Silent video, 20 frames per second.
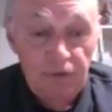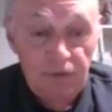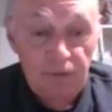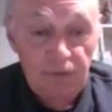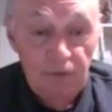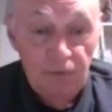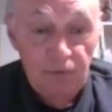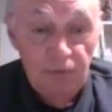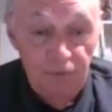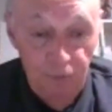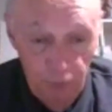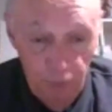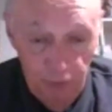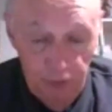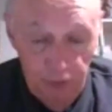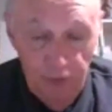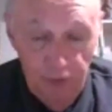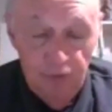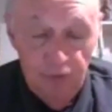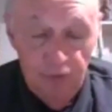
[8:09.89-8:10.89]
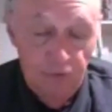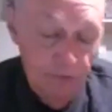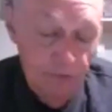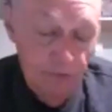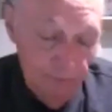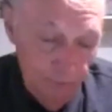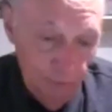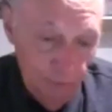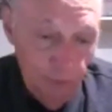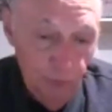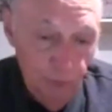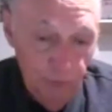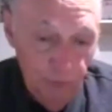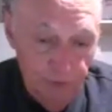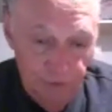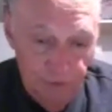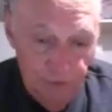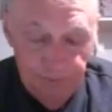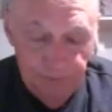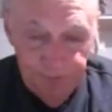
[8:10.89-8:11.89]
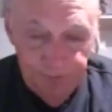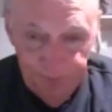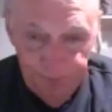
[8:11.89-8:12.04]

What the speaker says: there were 4 girls and 4 boys,